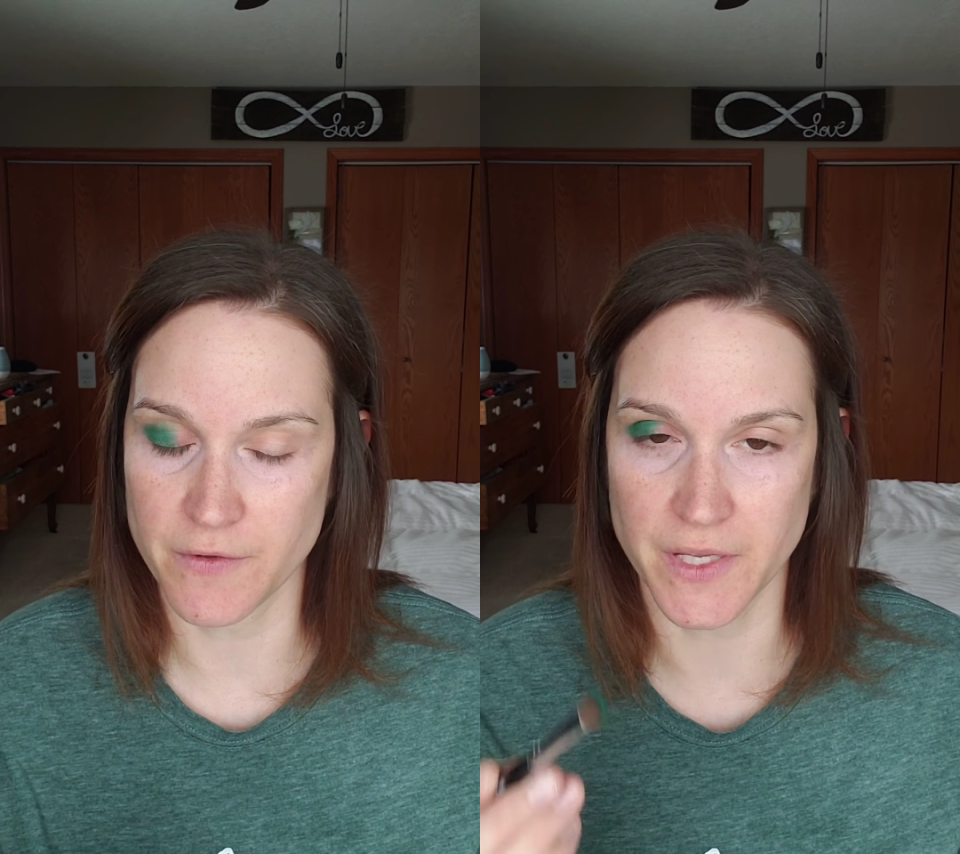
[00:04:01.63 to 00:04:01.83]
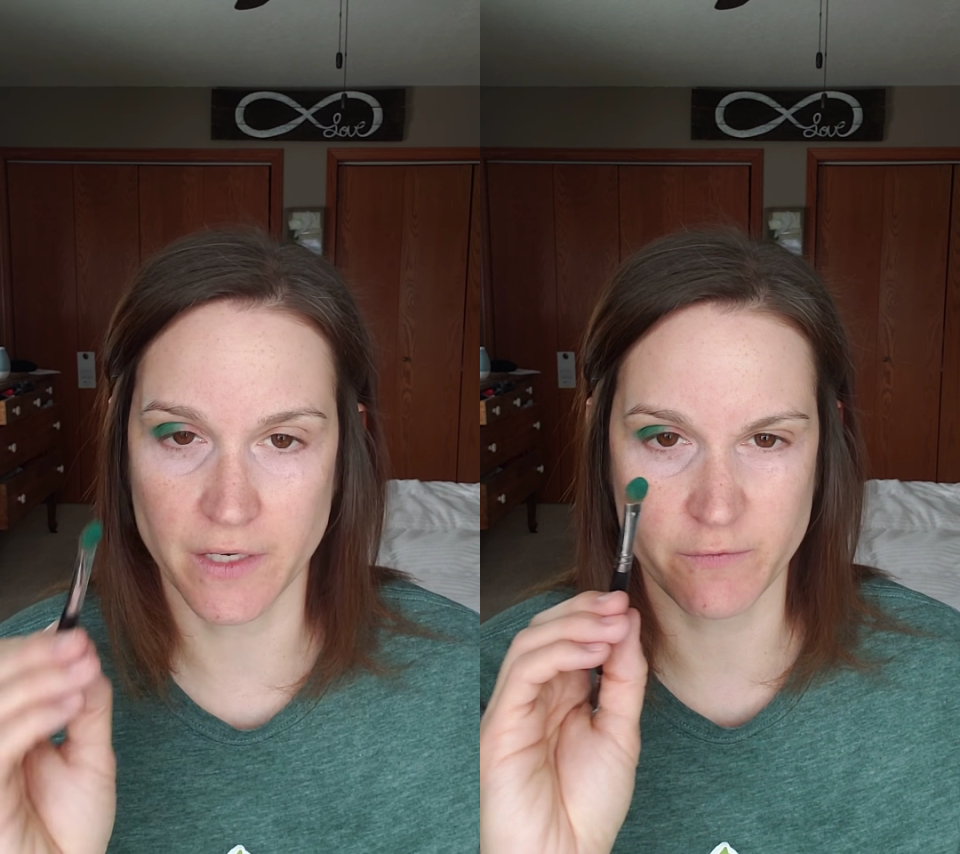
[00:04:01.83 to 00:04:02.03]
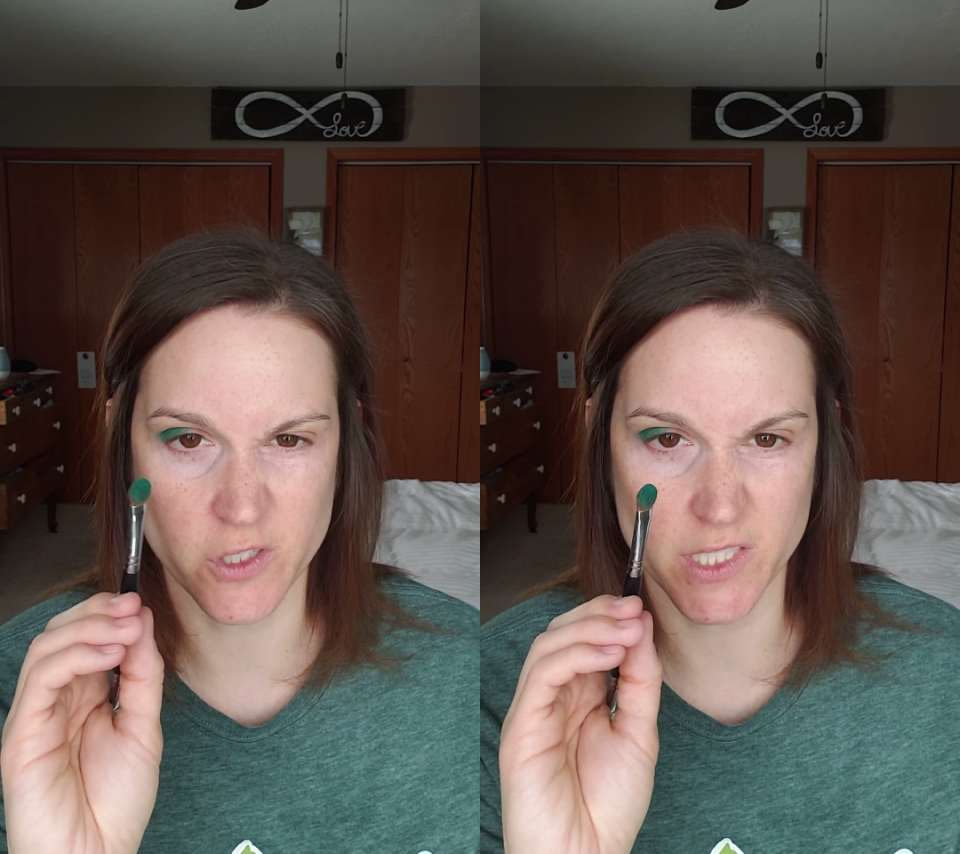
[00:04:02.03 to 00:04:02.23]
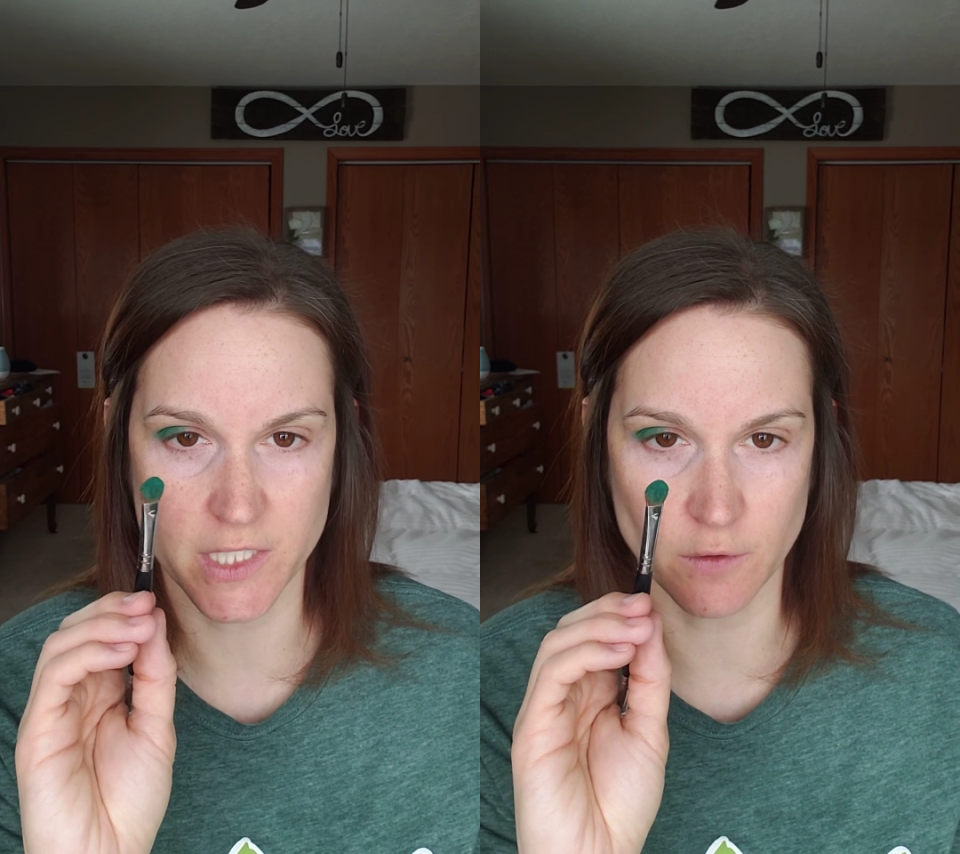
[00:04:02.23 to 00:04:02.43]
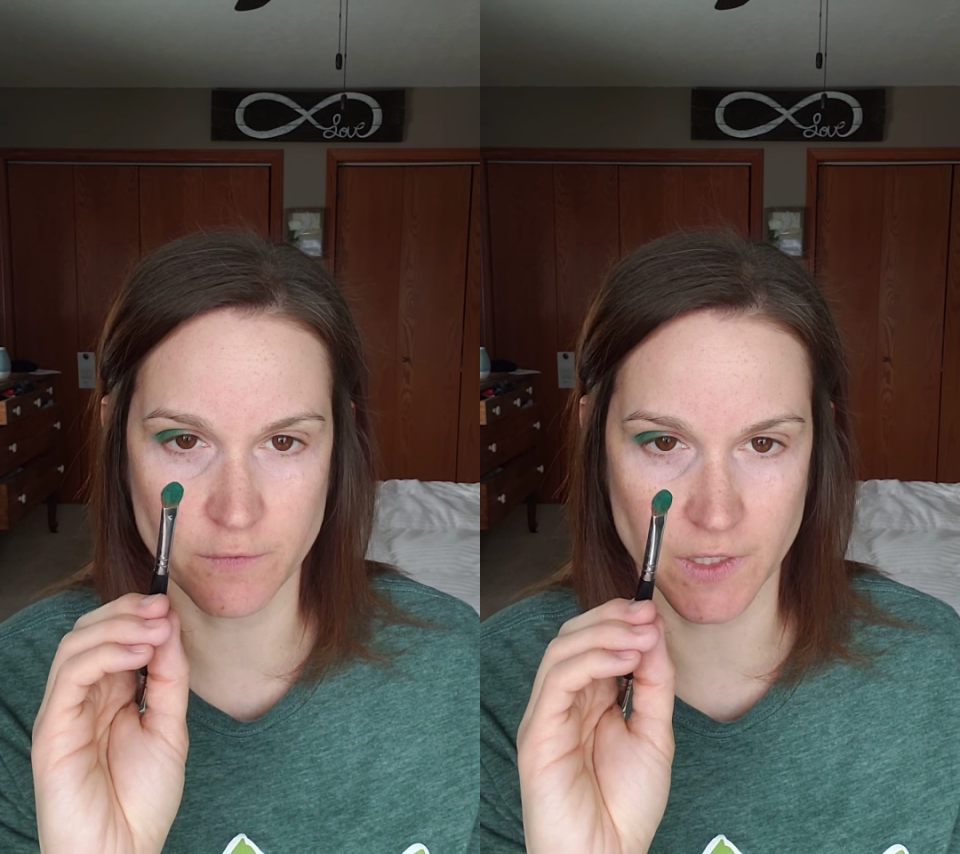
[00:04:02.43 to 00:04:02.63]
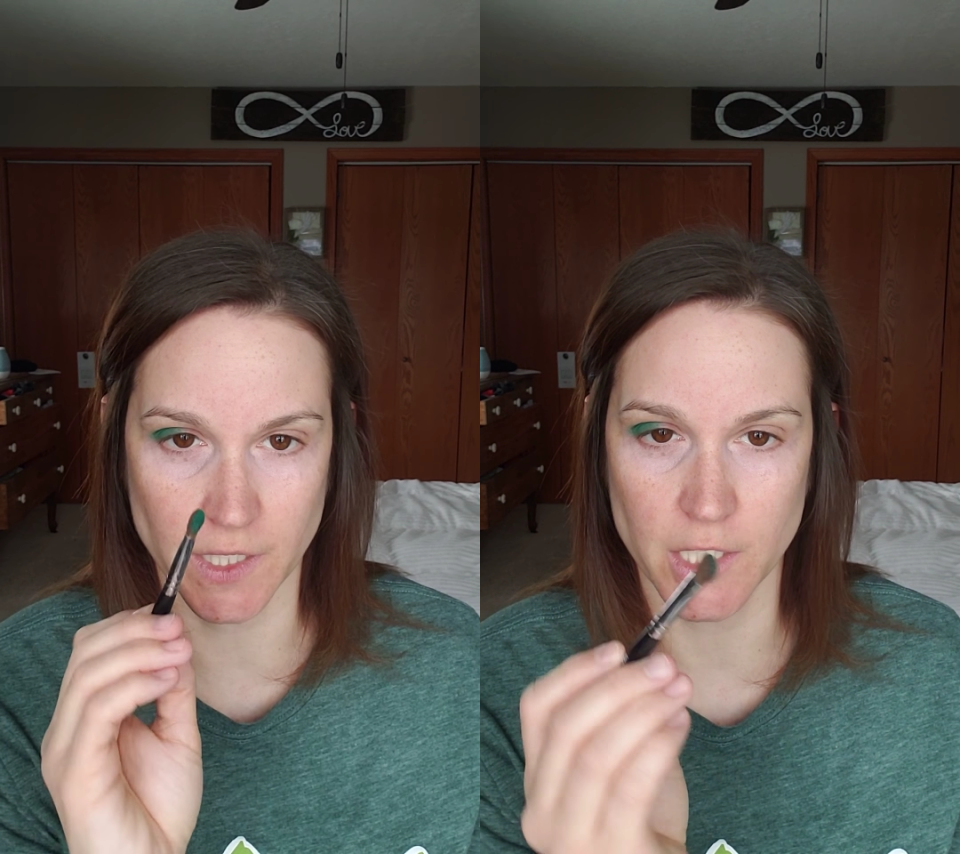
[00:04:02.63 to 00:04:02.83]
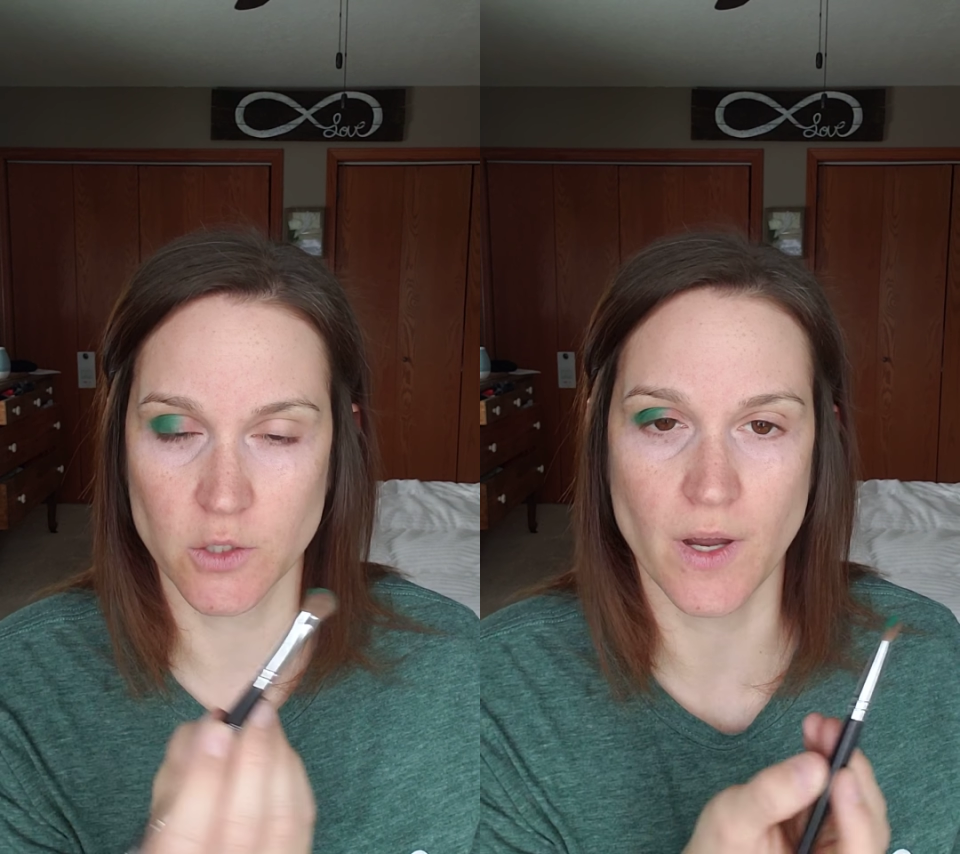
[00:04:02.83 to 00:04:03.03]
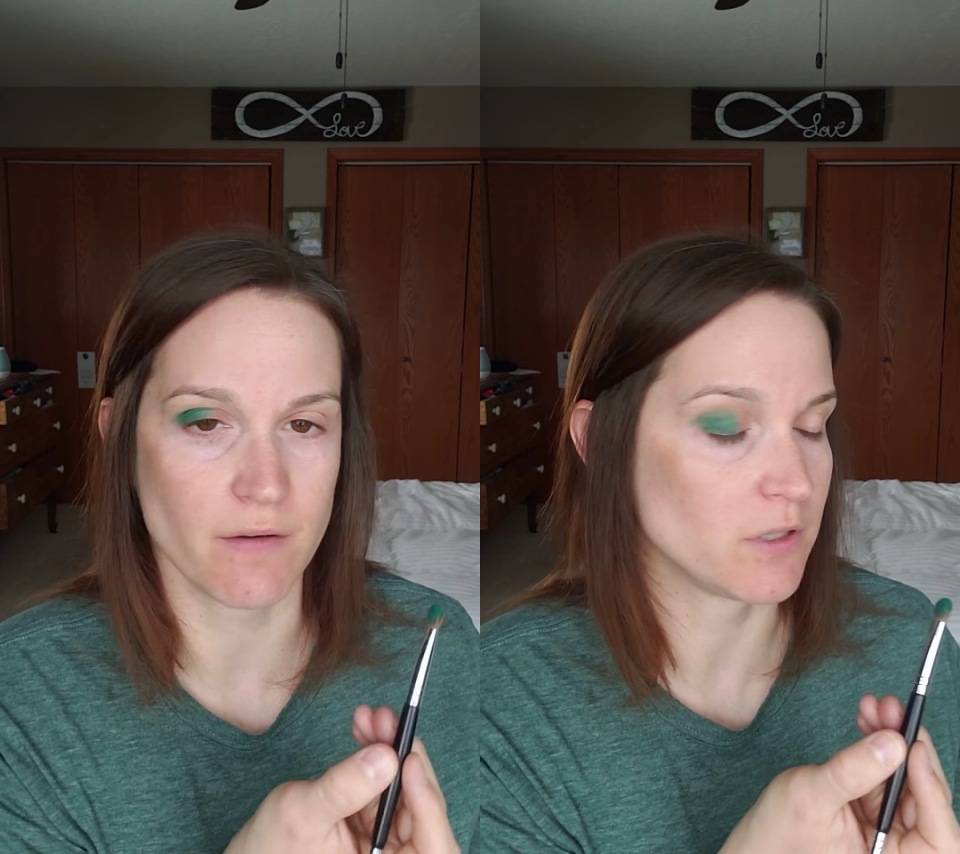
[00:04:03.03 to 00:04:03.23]
and then if you still feel like
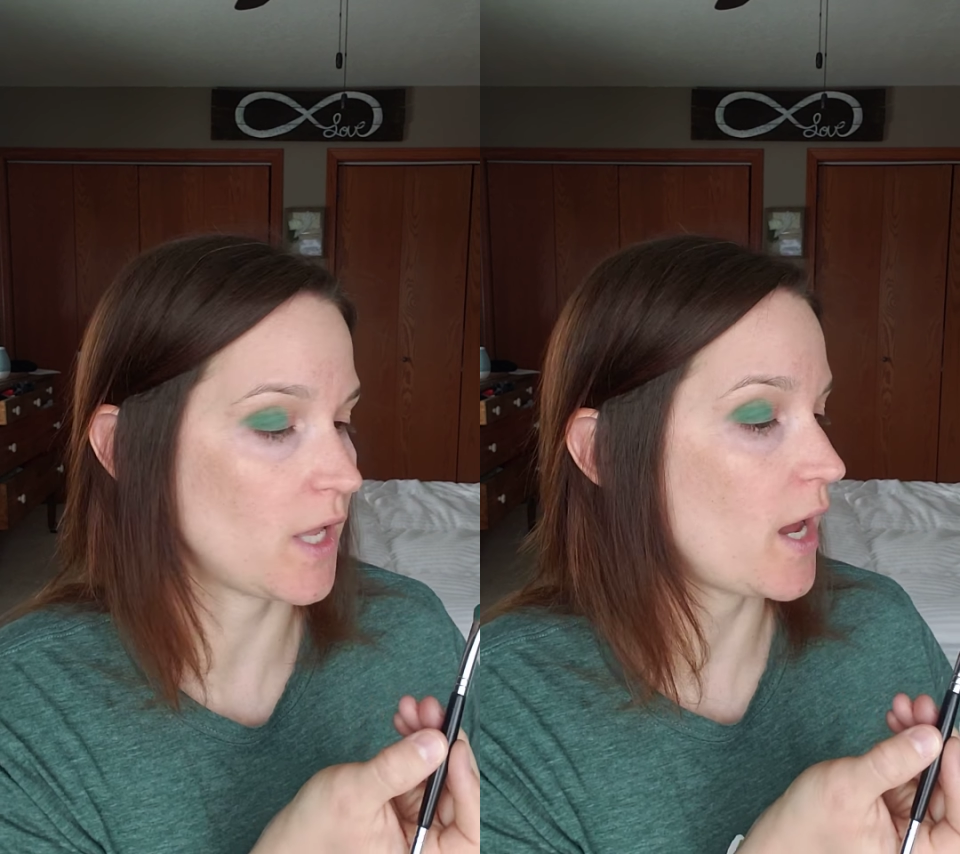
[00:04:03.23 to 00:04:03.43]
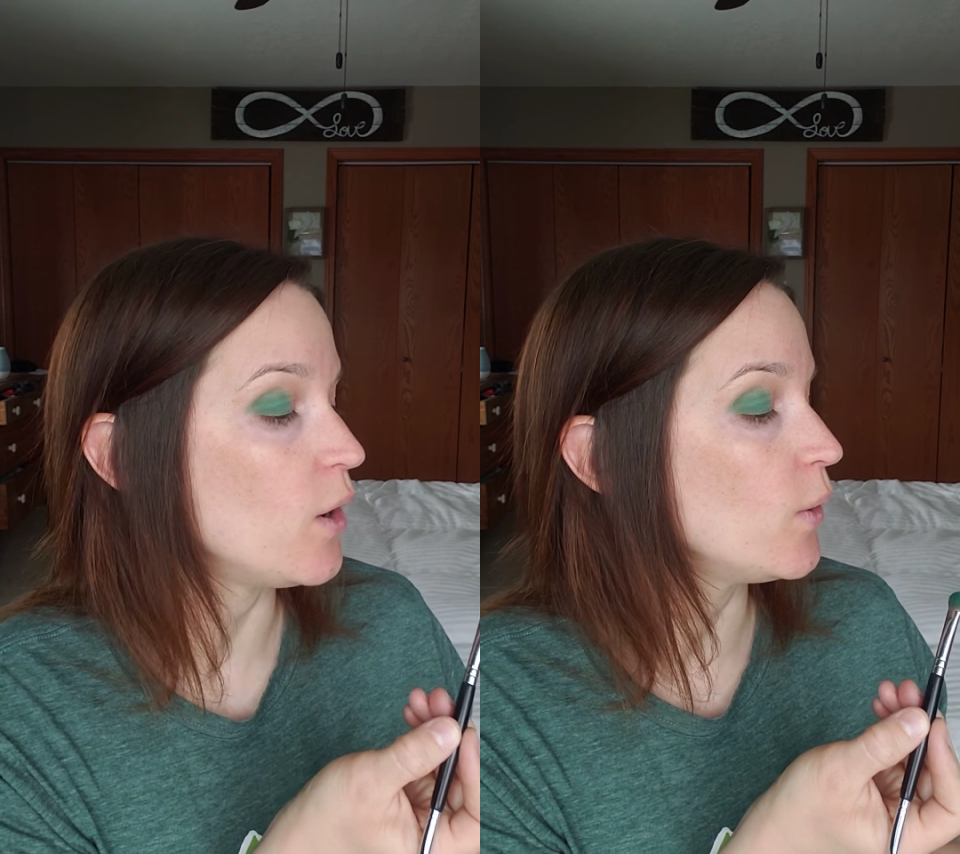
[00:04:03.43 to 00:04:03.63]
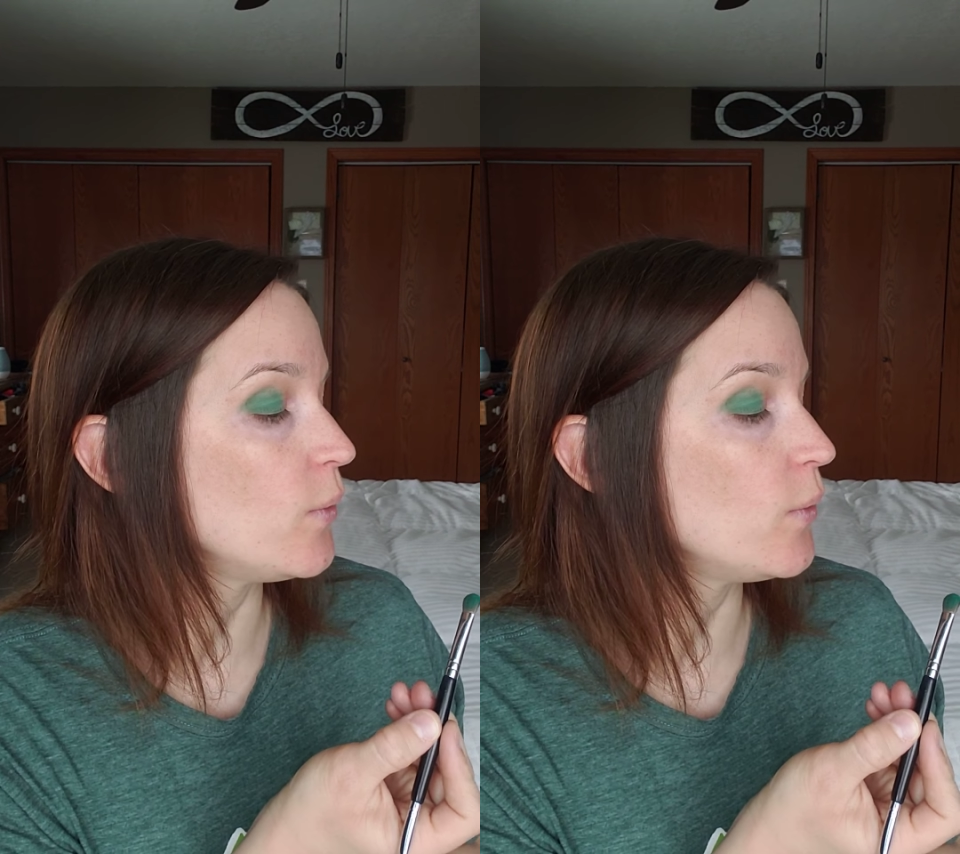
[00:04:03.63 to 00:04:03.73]
you have a lot,